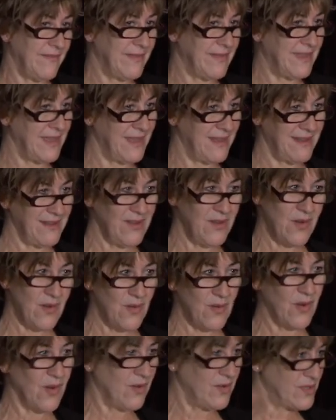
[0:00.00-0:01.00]
that, you
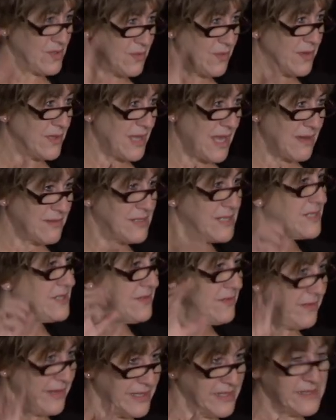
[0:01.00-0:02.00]
know, girls were allowed to
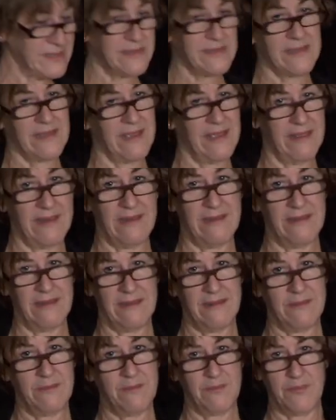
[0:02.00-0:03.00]
do this
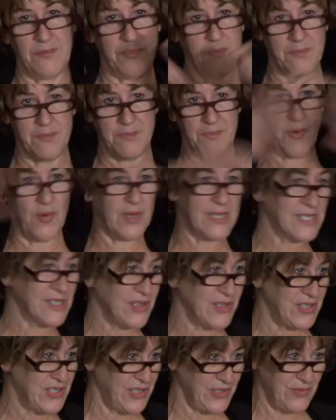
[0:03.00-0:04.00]
and boys
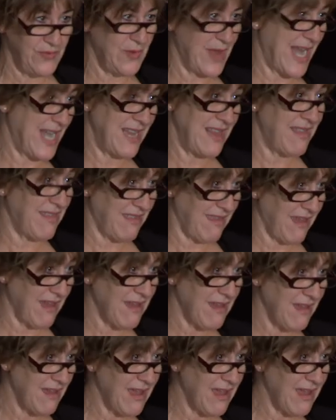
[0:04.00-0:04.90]
could do anything.